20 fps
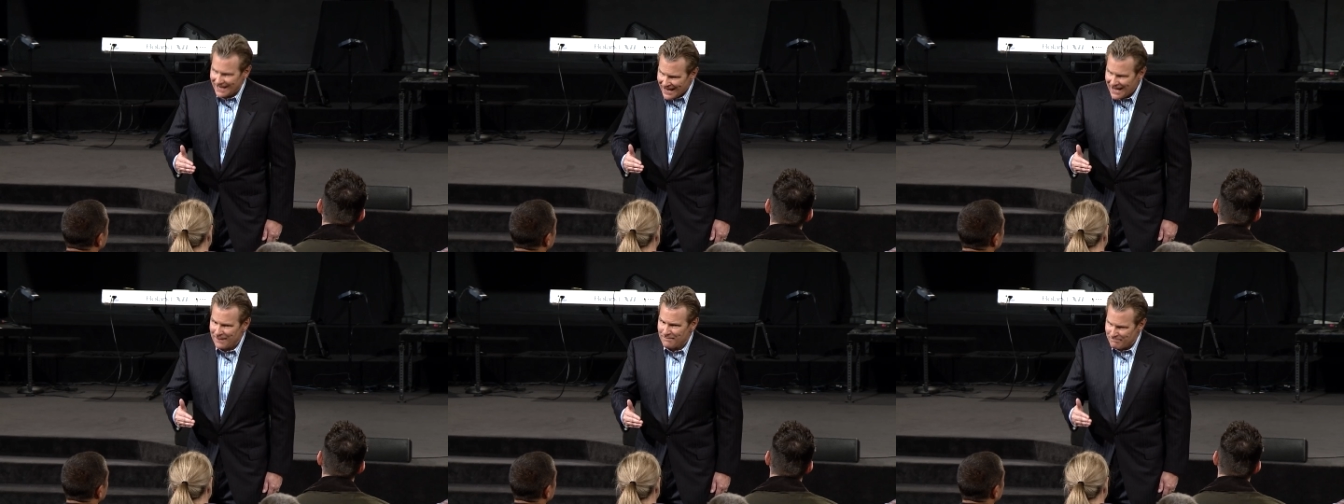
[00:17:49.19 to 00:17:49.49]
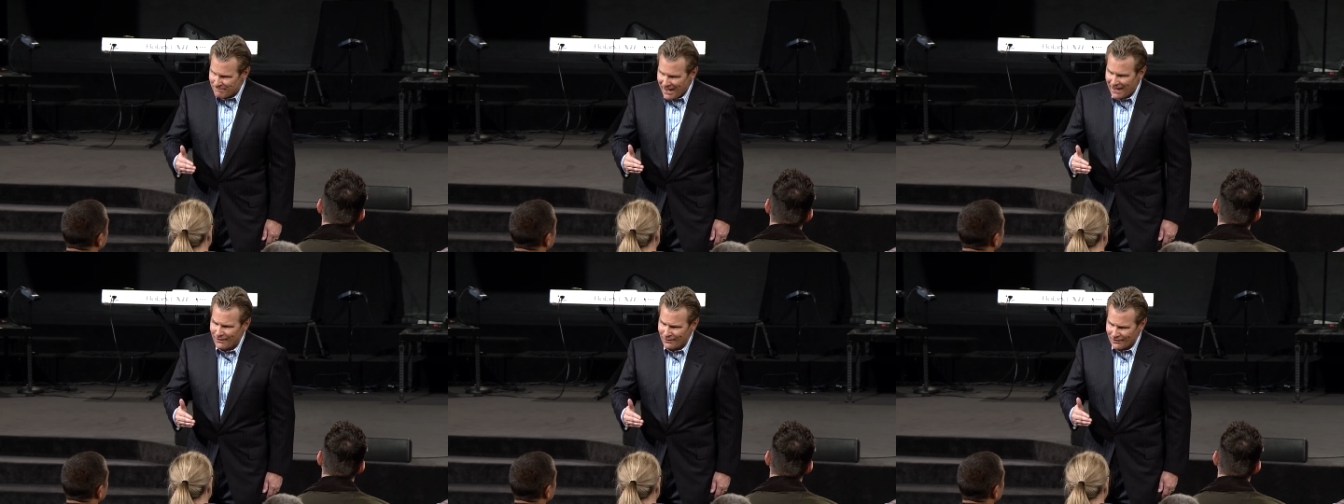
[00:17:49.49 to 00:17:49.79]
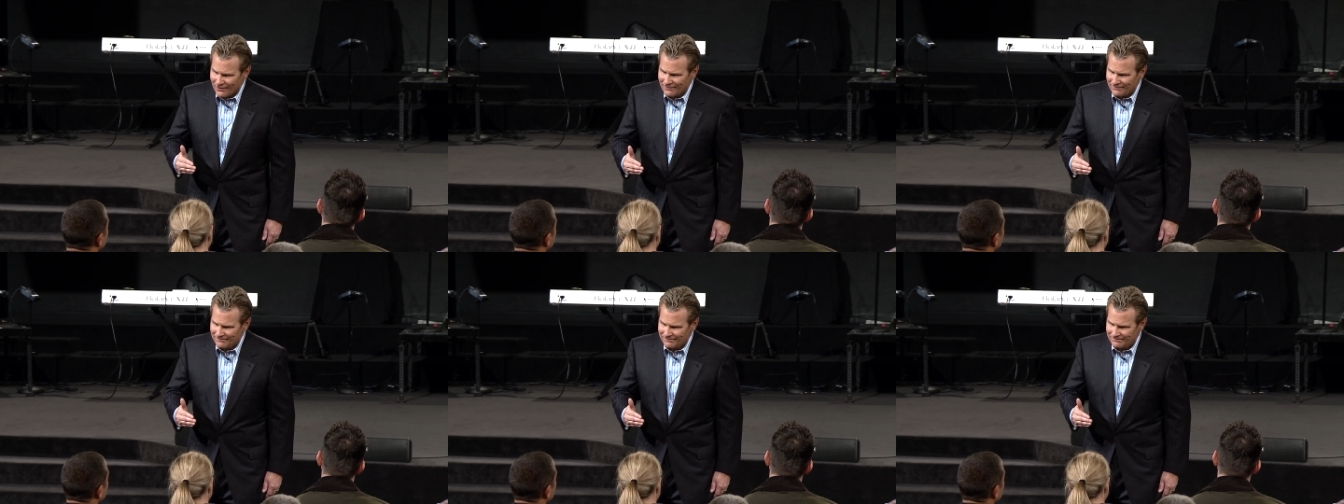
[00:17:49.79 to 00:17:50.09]
get
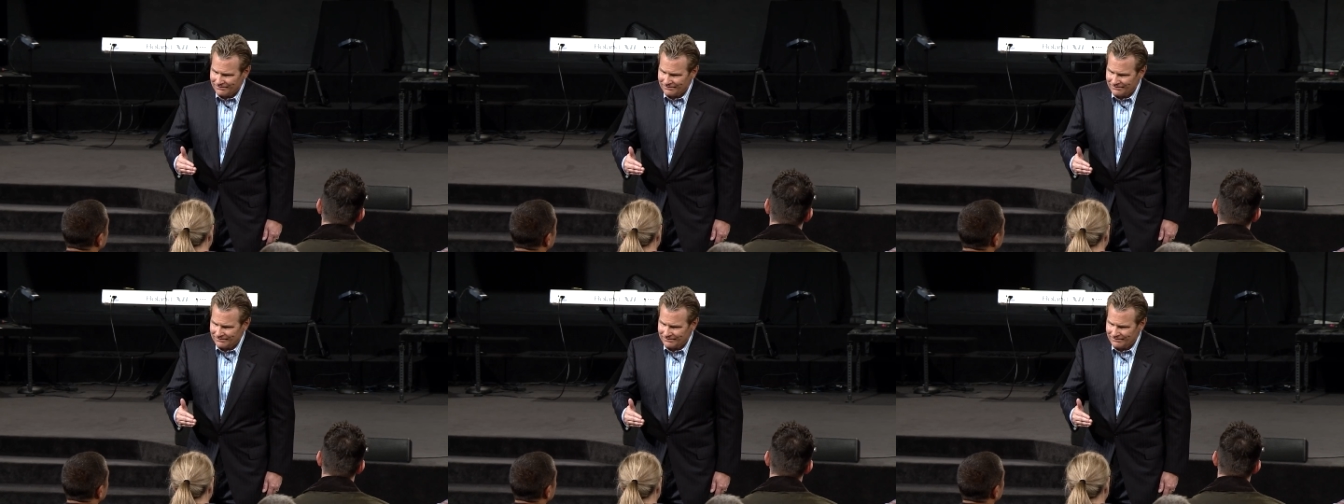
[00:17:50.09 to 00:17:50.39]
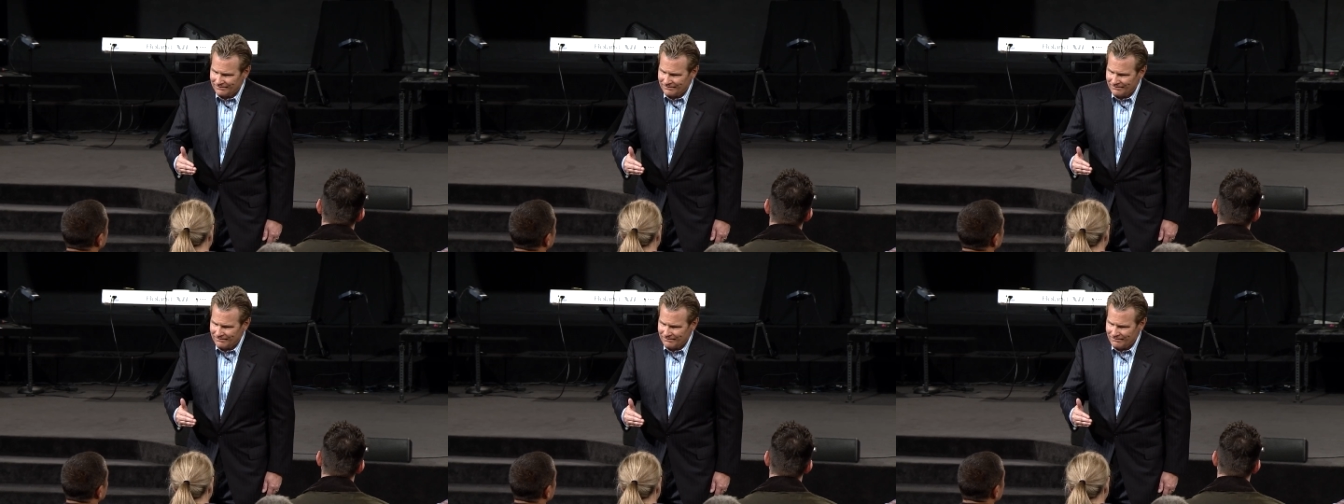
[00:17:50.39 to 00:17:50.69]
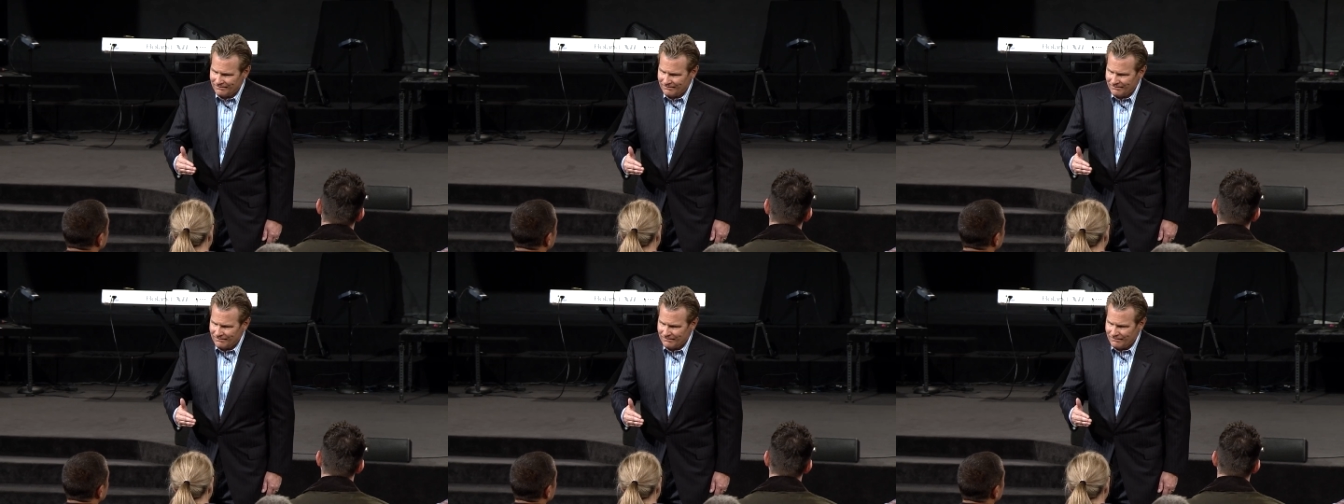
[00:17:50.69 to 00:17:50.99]
better.
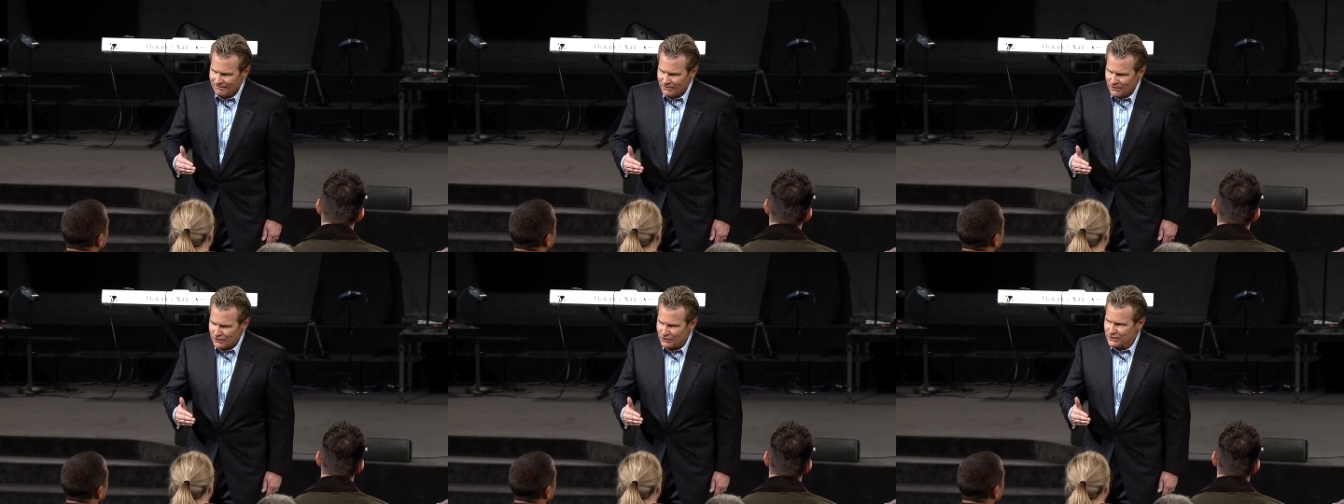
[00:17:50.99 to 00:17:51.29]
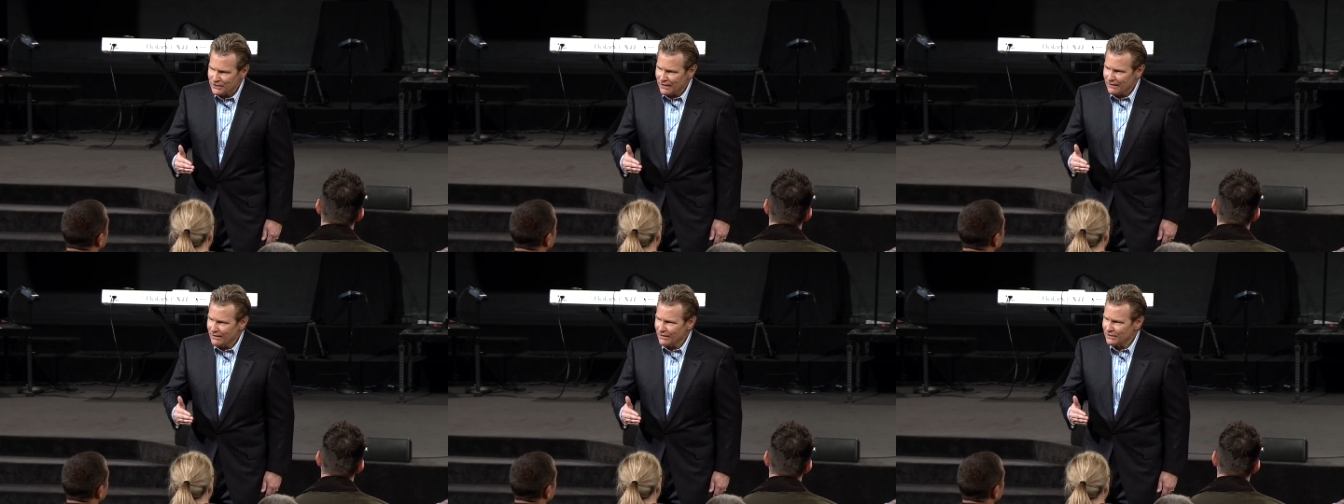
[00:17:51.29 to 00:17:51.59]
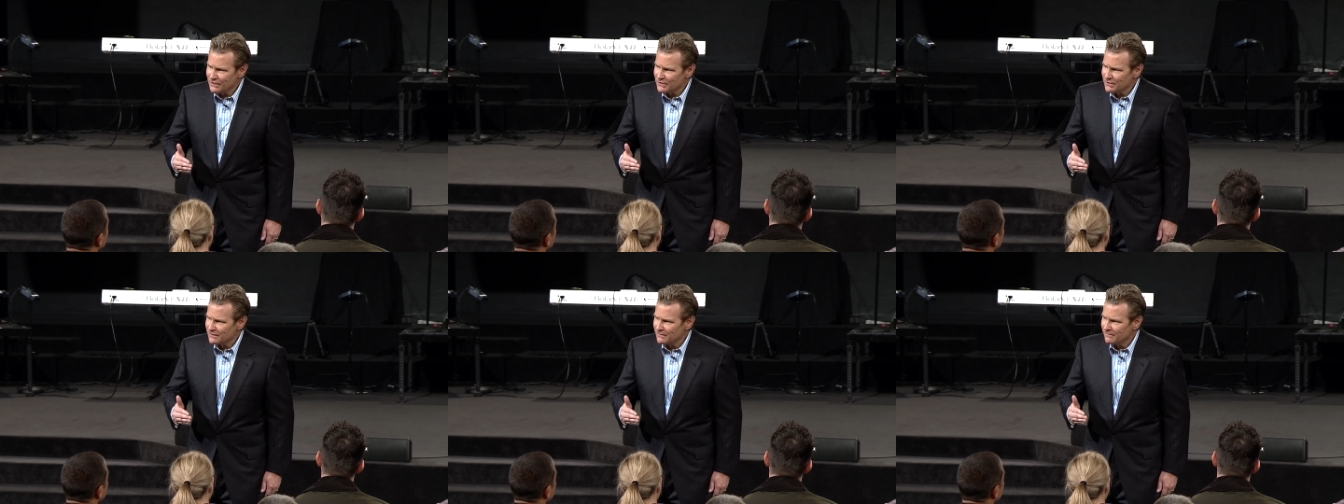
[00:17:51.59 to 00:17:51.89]
Do you see
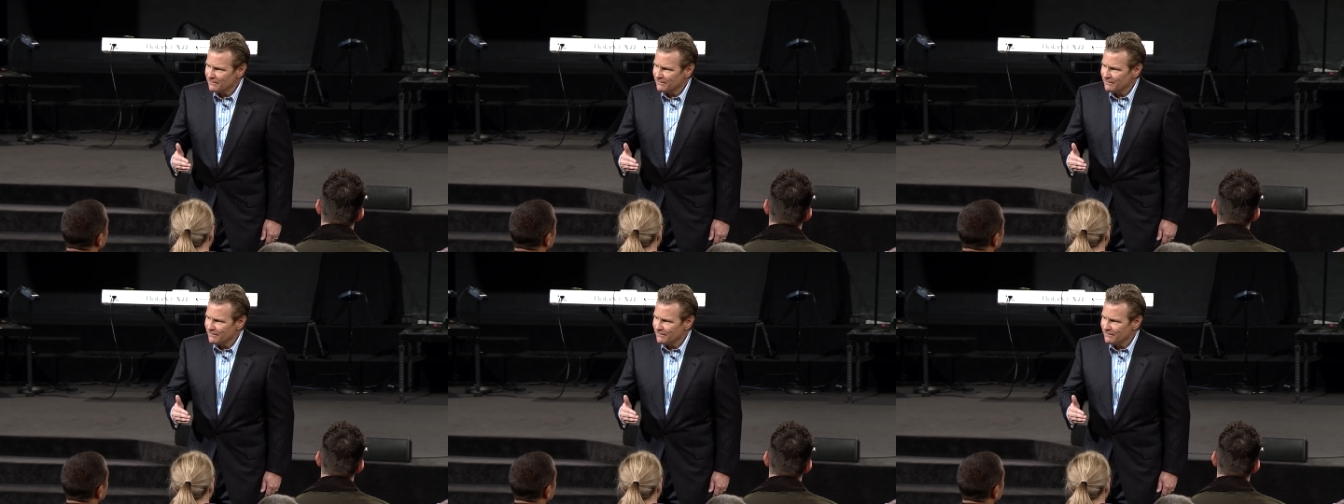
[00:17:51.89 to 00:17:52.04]
this?